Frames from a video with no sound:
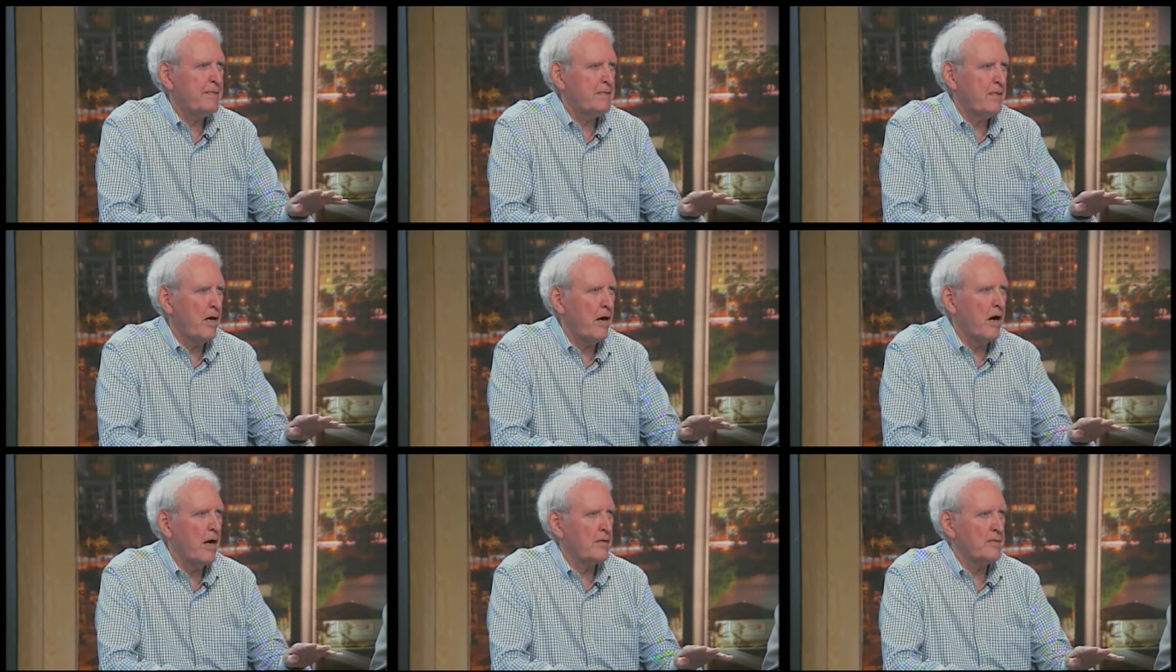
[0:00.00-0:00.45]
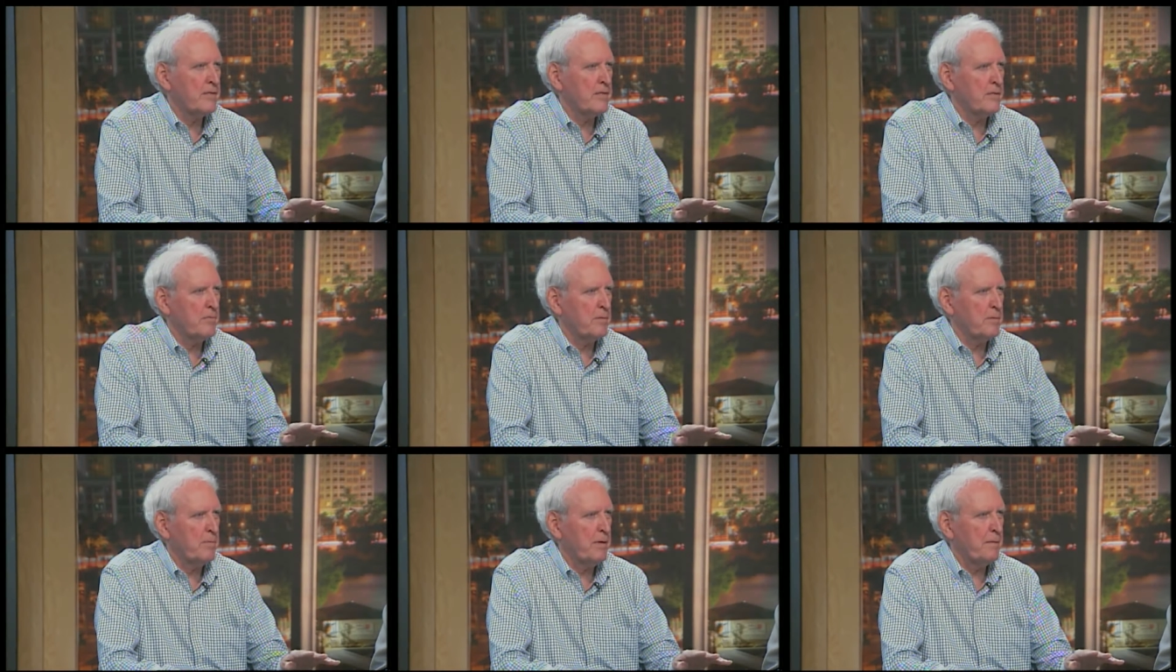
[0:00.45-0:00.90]
hawks on
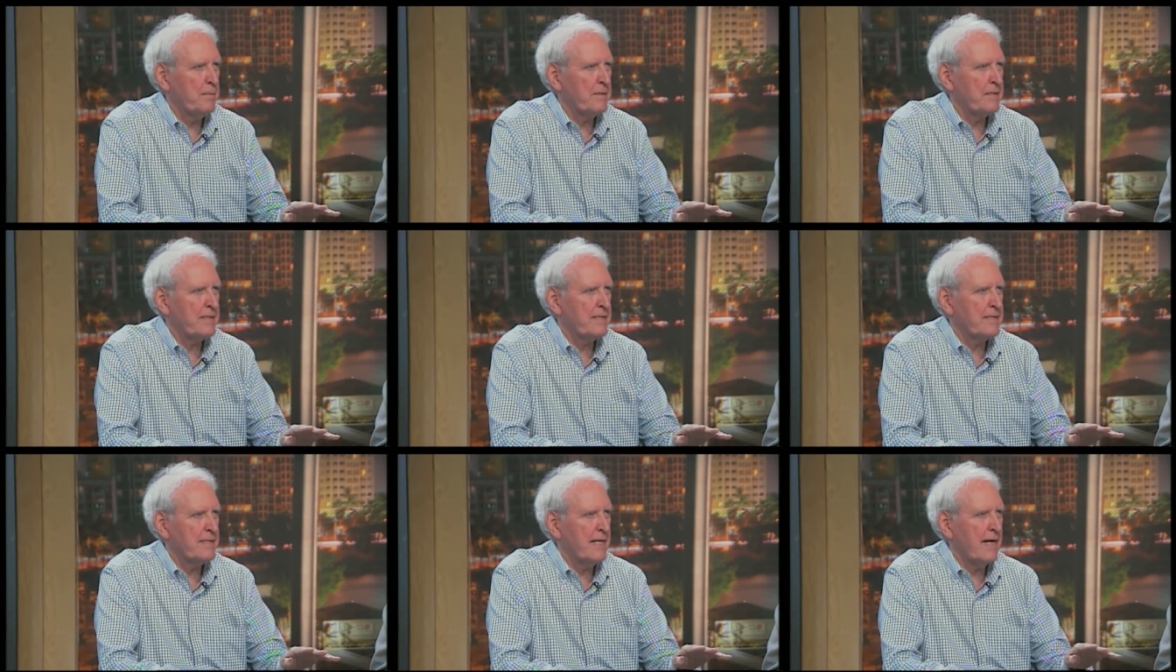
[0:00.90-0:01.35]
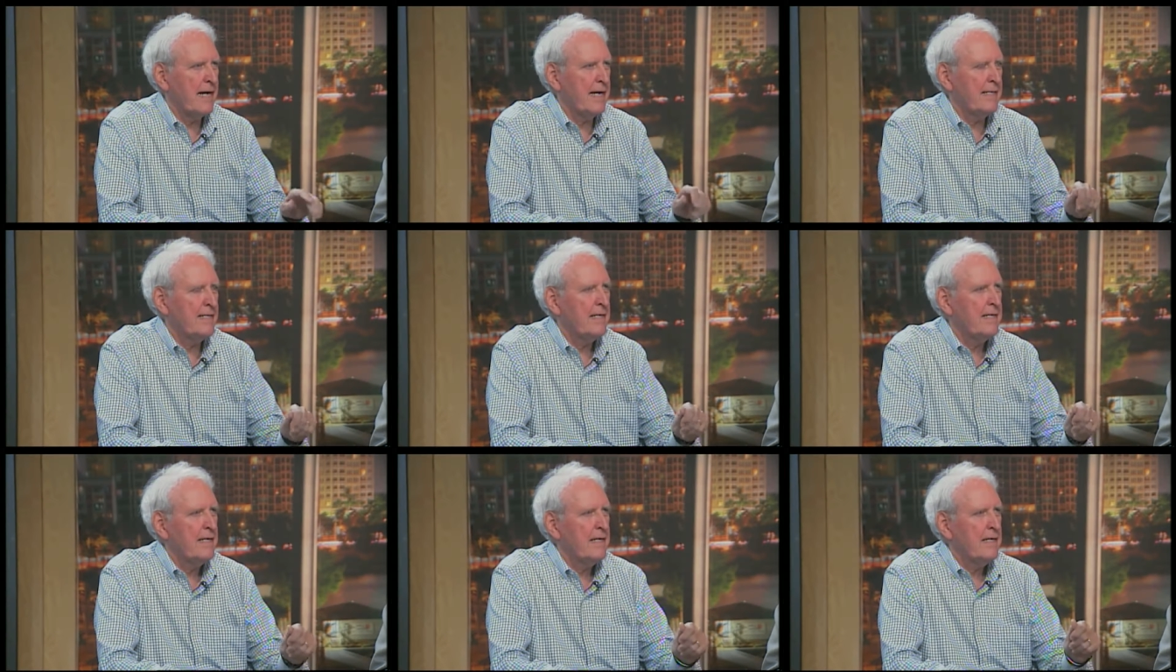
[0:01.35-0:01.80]
the Republican
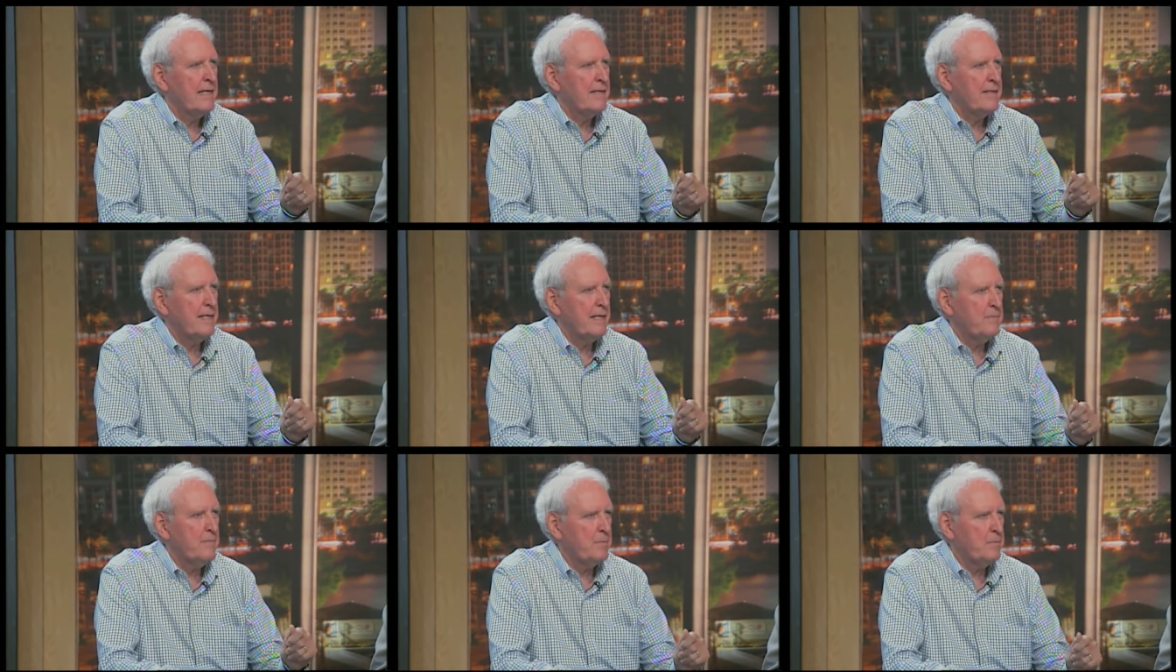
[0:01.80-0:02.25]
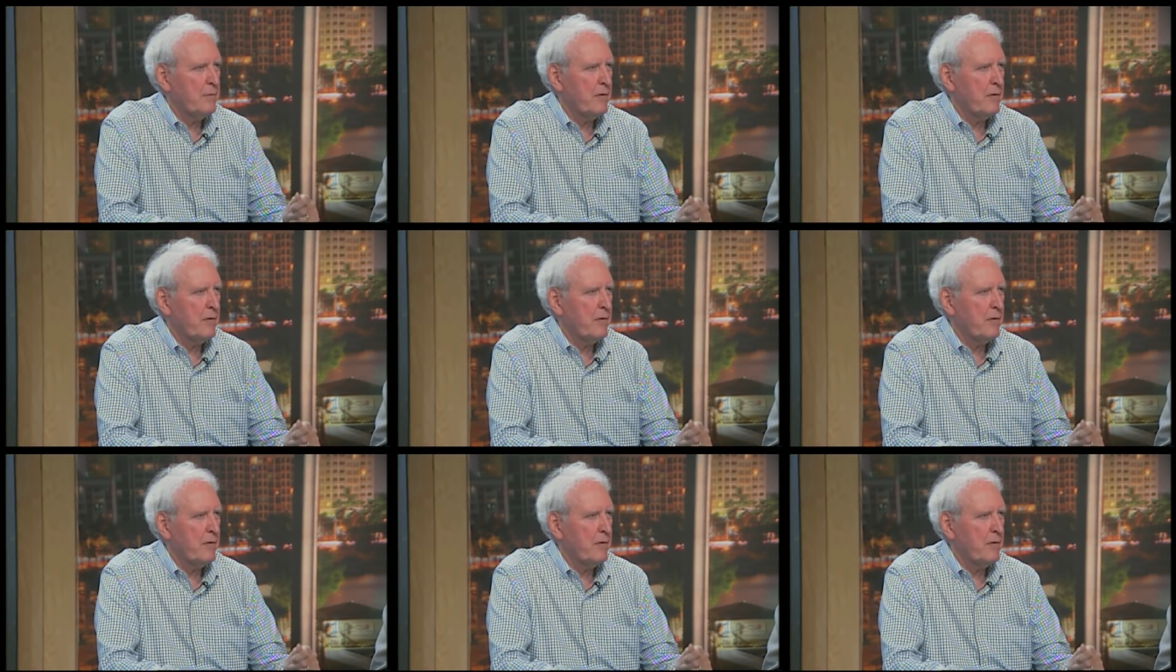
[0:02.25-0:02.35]
side. They've been